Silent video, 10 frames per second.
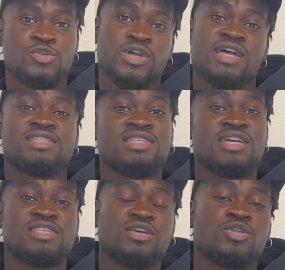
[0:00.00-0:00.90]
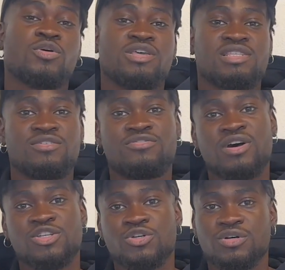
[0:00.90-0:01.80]
So guys, the next sector is the
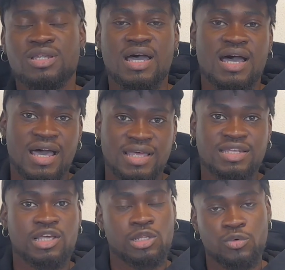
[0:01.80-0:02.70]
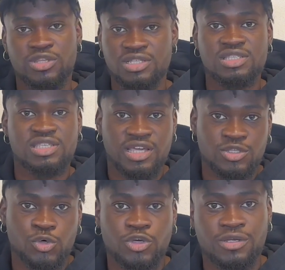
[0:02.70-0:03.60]
fashion and clothing
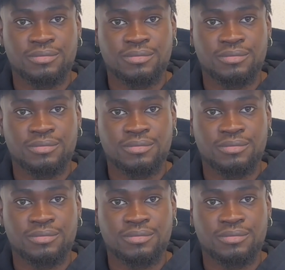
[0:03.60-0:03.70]
sector.